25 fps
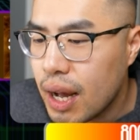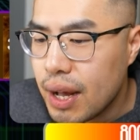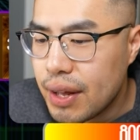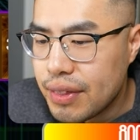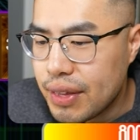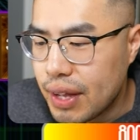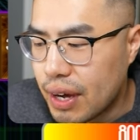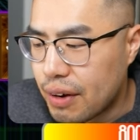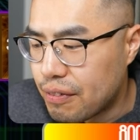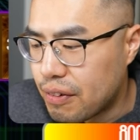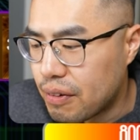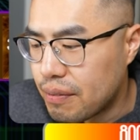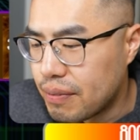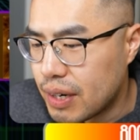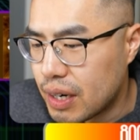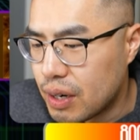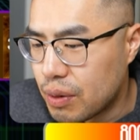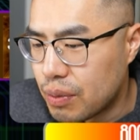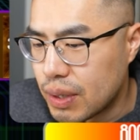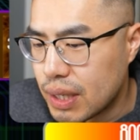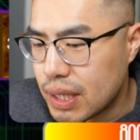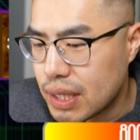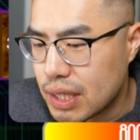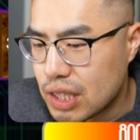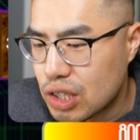Now from here,
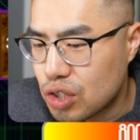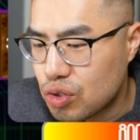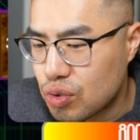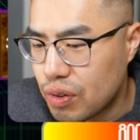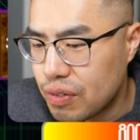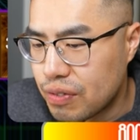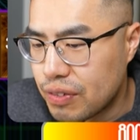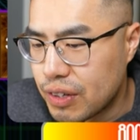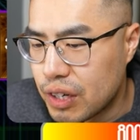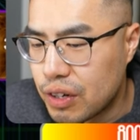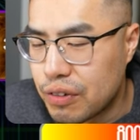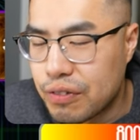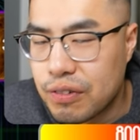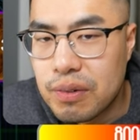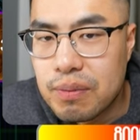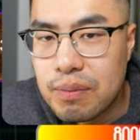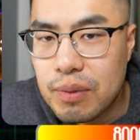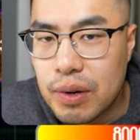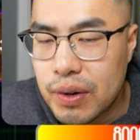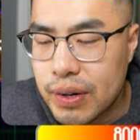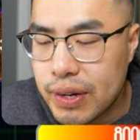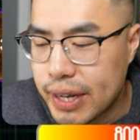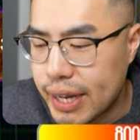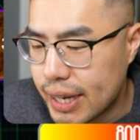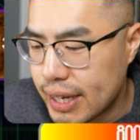we can just reveal for
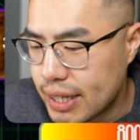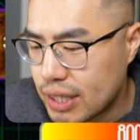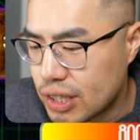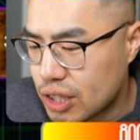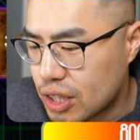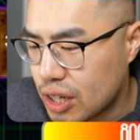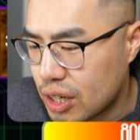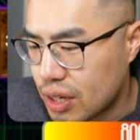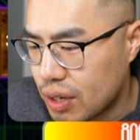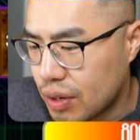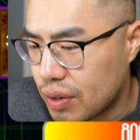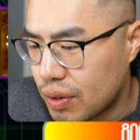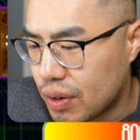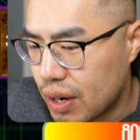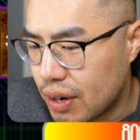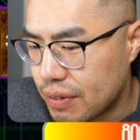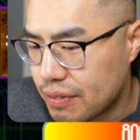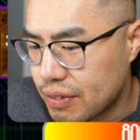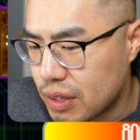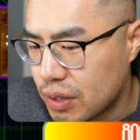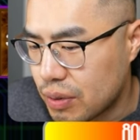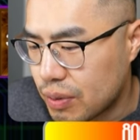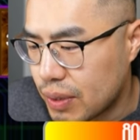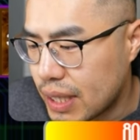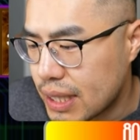Moye and start going off to
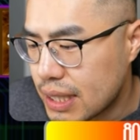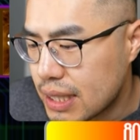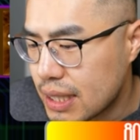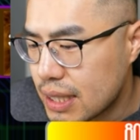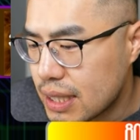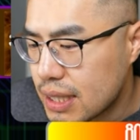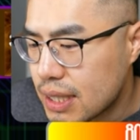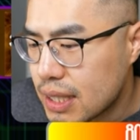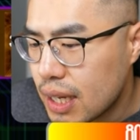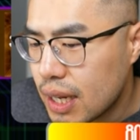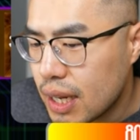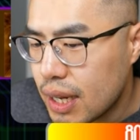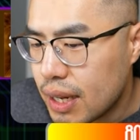the races.